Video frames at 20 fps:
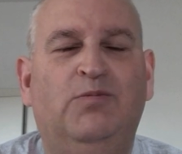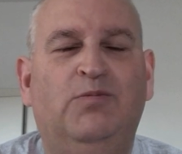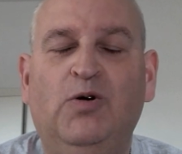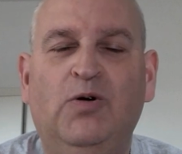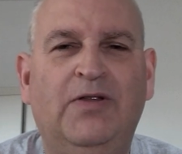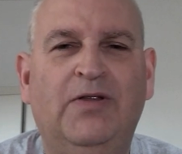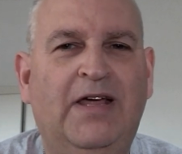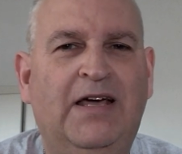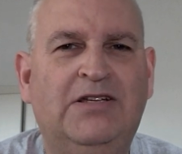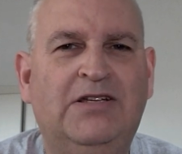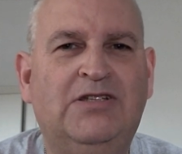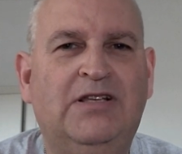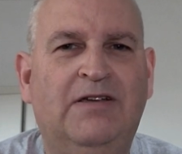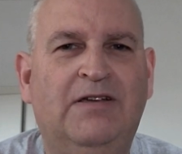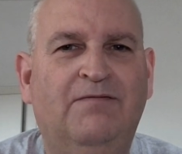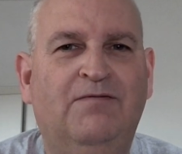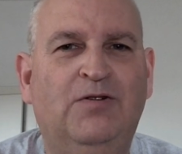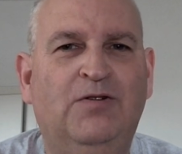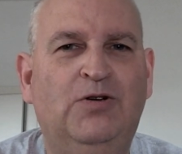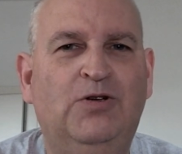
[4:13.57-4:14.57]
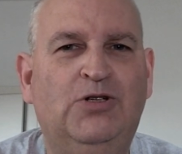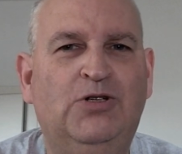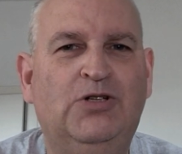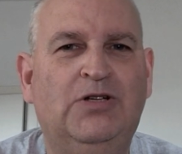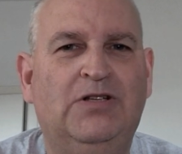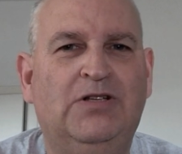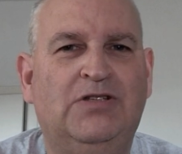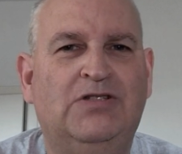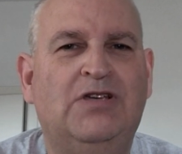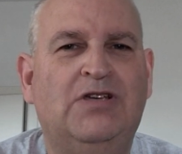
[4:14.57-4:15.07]
Both excellent
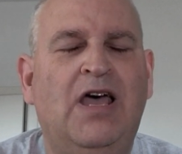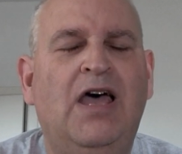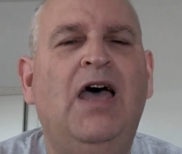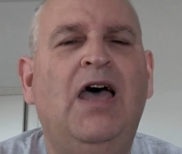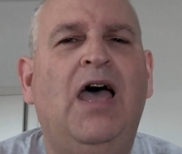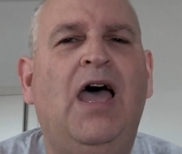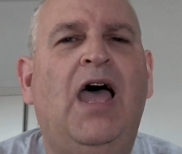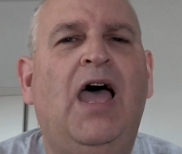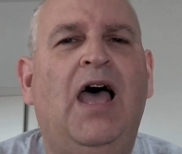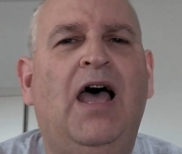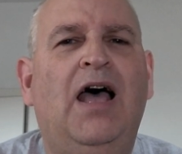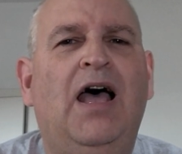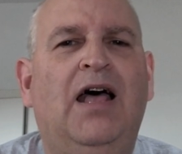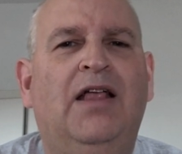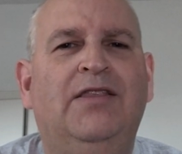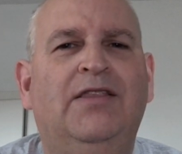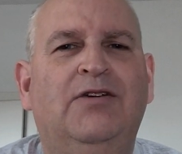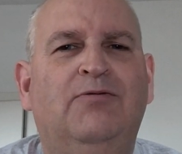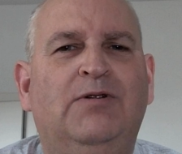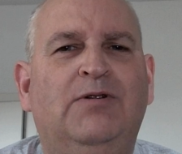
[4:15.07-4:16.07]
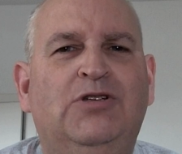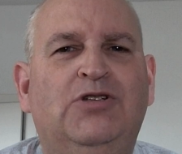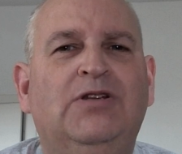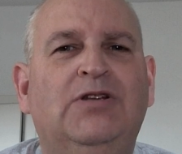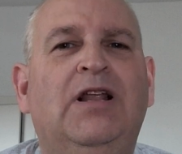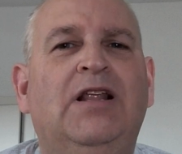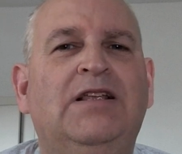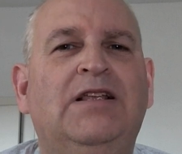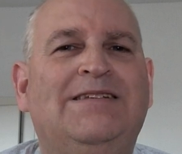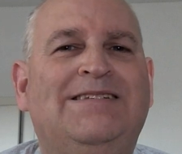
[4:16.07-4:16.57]
versions. And the
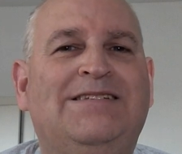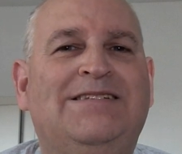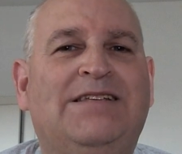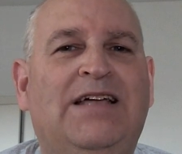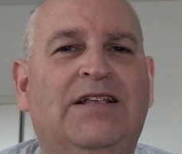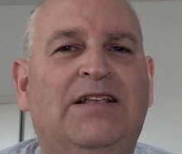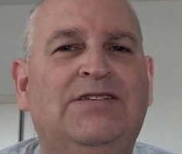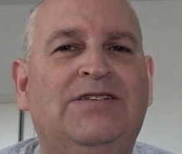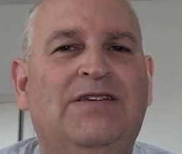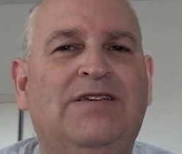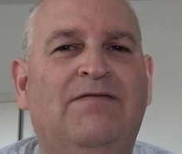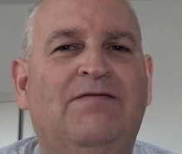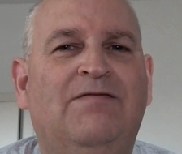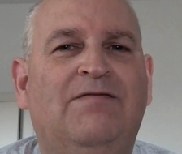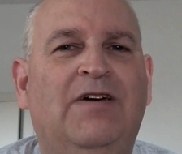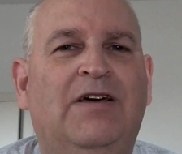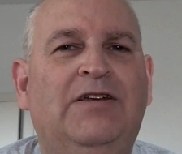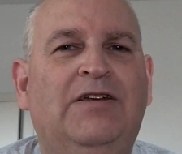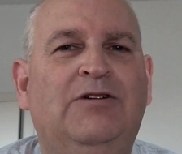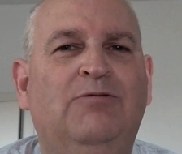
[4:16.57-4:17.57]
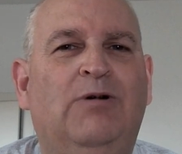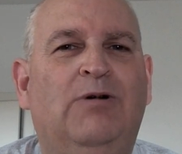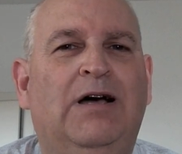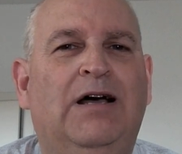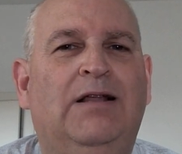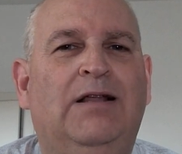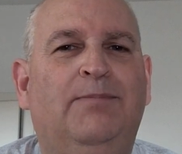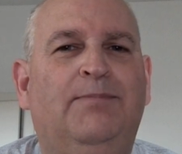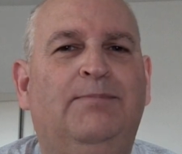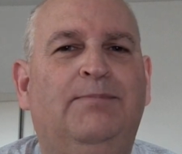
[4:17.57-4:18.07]
original stands up very
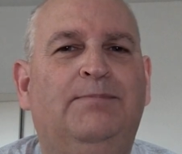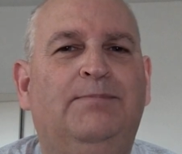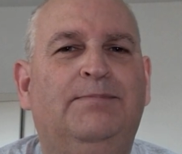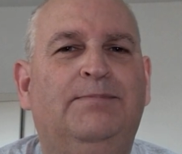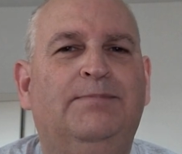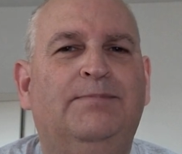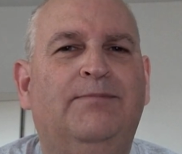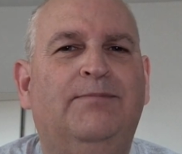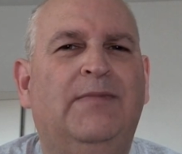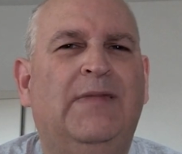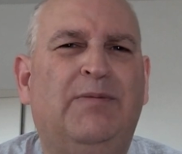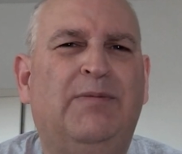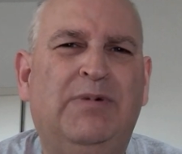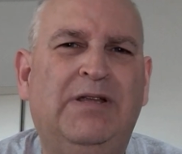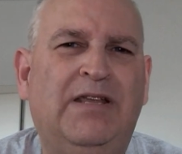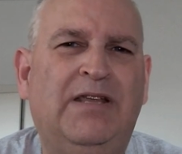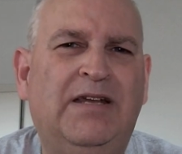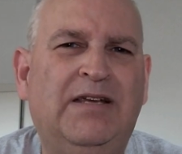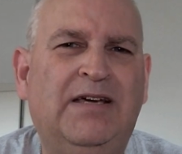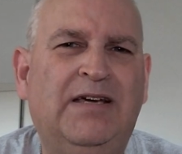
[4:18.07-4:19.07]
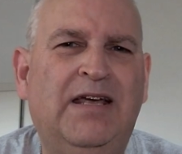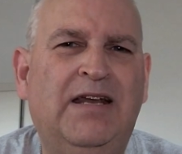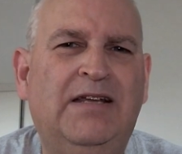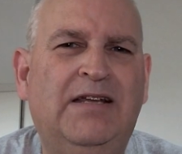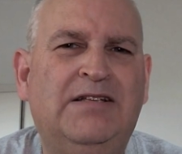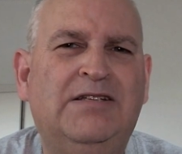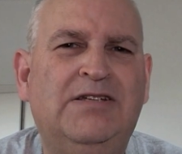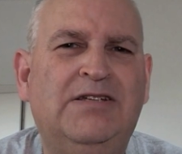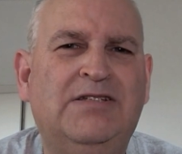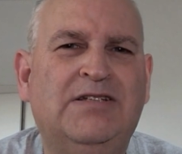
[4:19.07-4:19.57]
well. But then again,
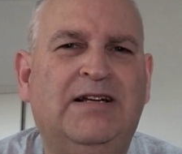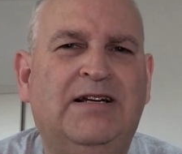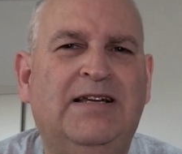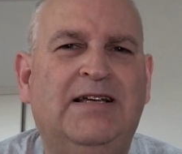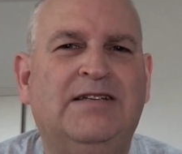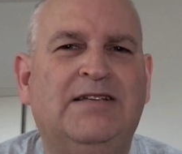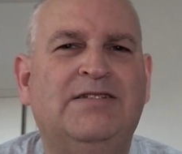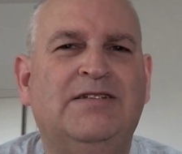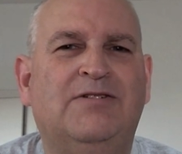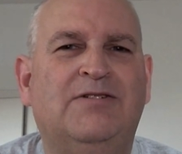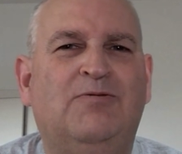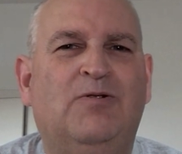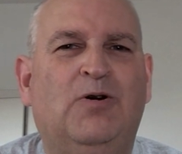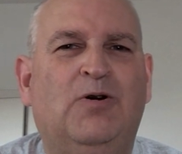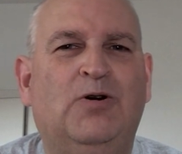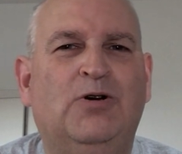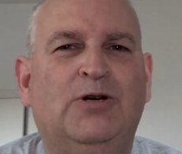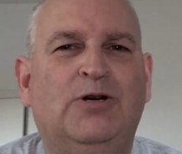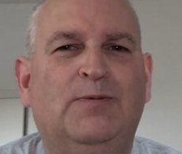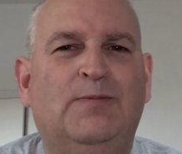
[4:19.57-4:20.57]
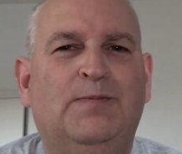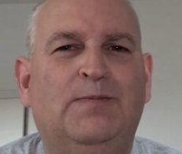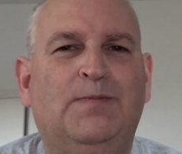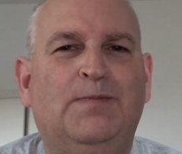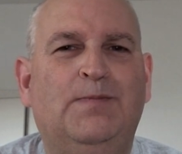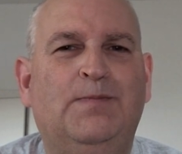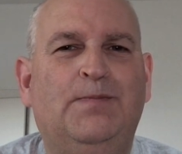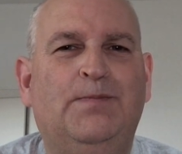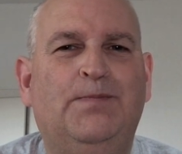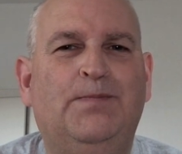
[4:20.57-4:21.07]
it is classic rock.
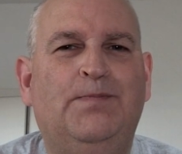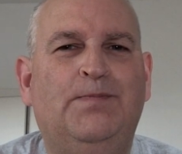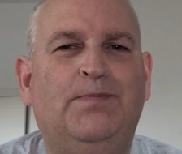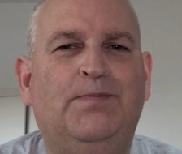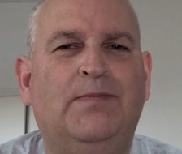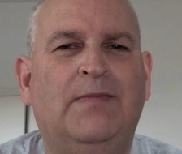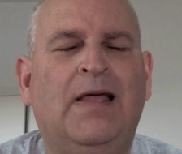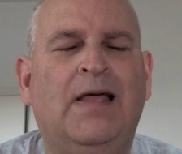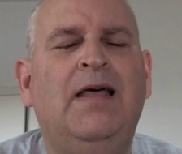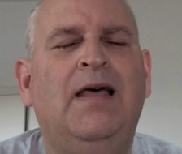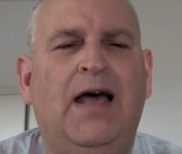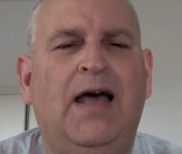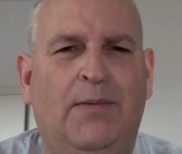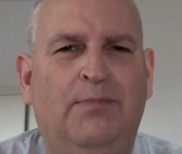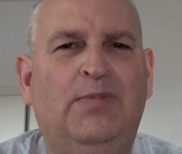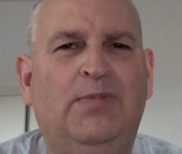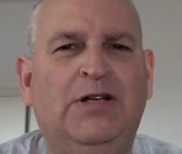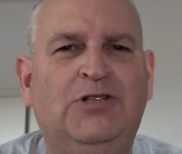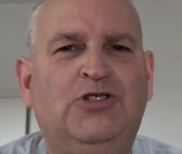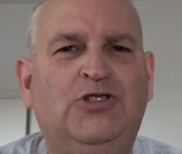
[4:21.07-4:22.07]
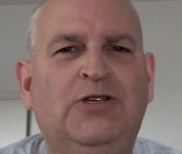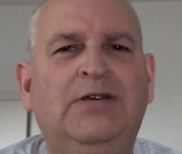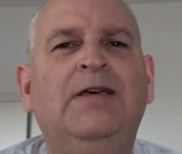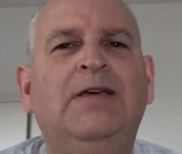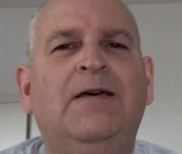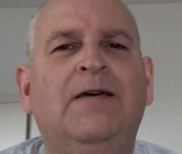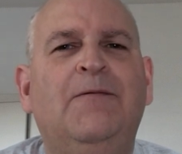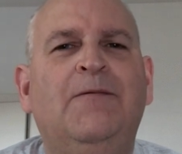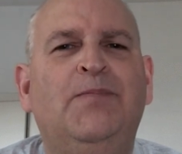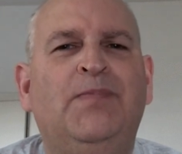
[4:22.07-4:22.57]
And
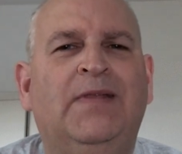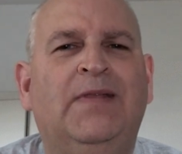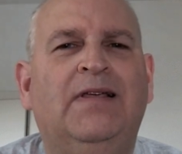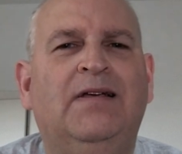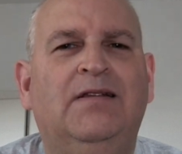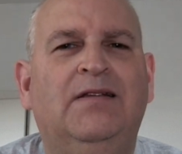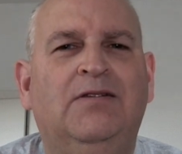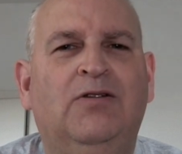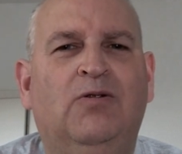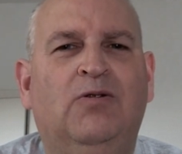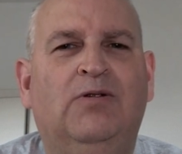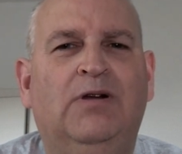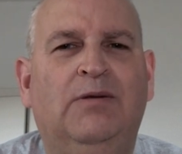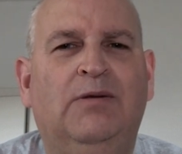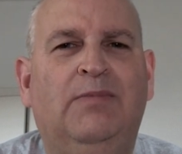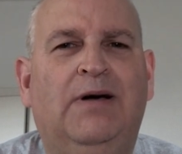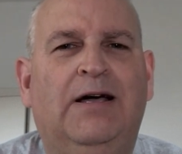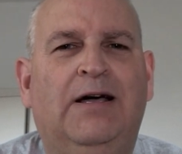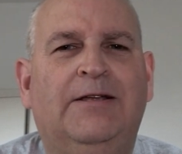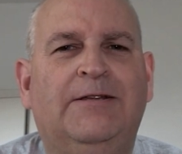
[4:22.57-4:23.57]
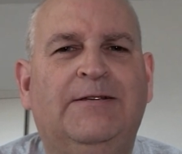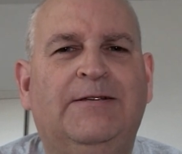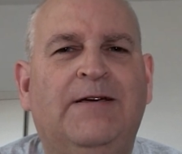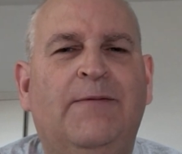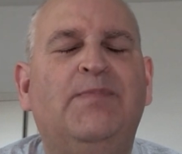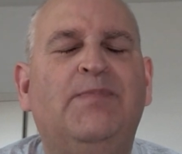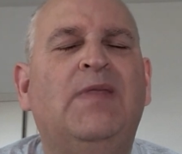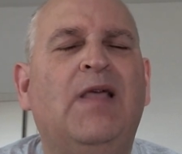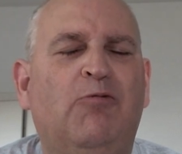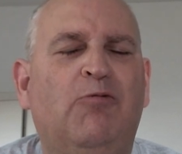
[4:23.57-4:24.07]
Budgie, local band.
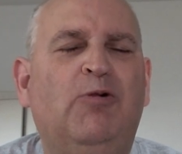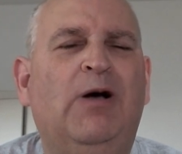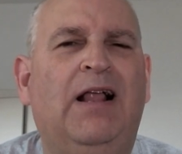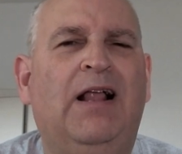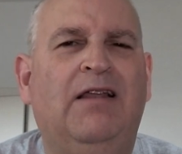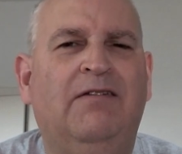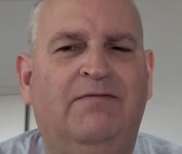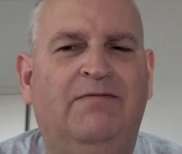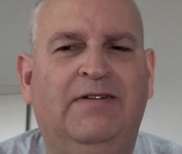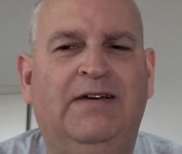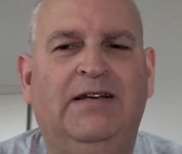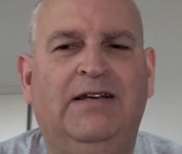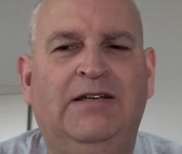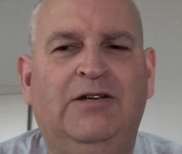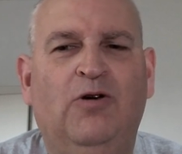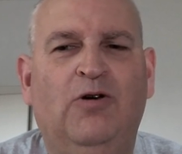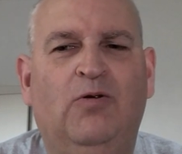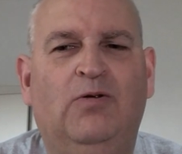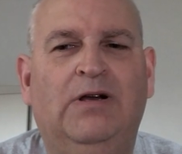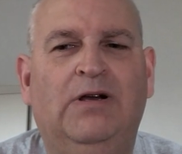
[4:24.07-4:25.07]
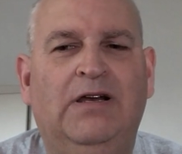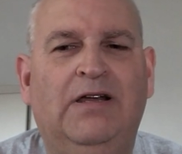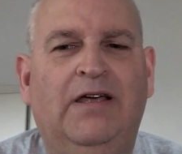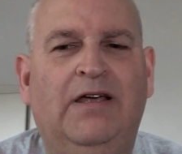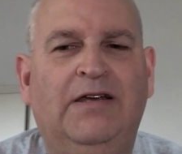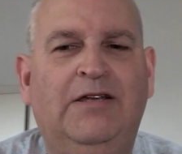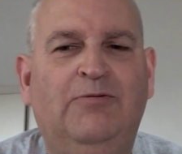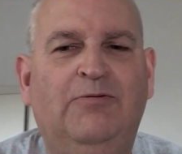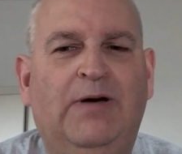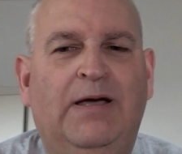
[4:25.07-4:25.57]
Well, fairly local
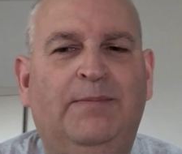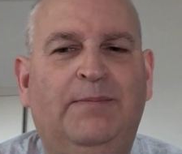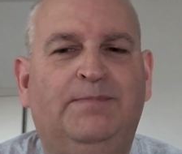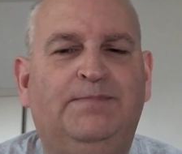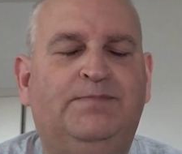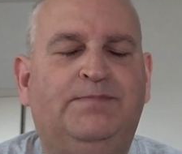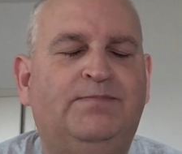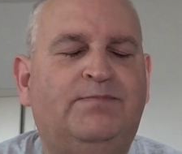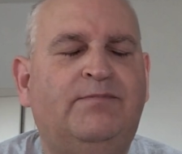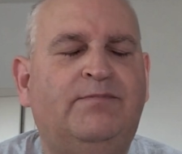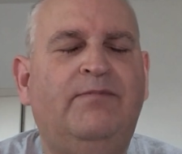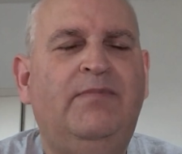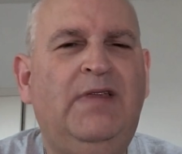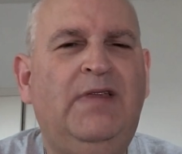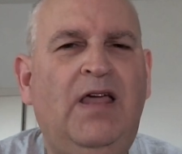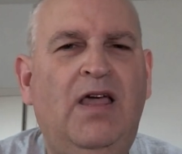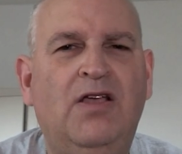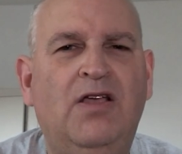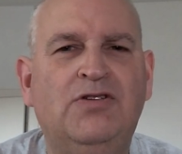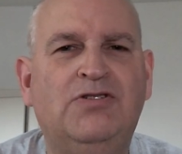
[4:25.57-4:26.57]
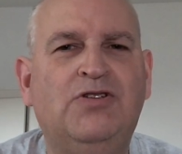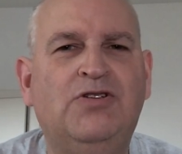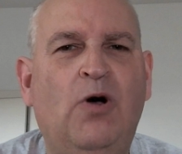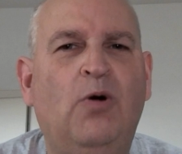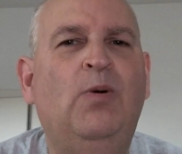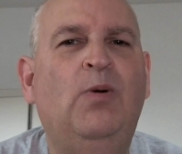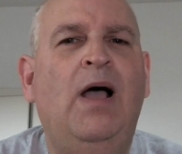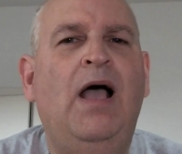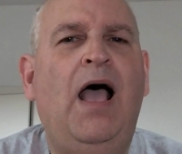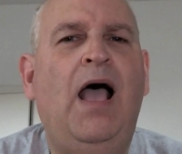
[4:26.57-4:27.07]
anyway.
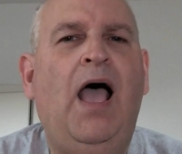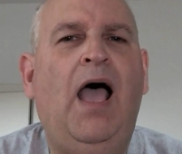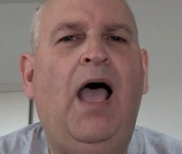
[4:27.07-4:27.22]
So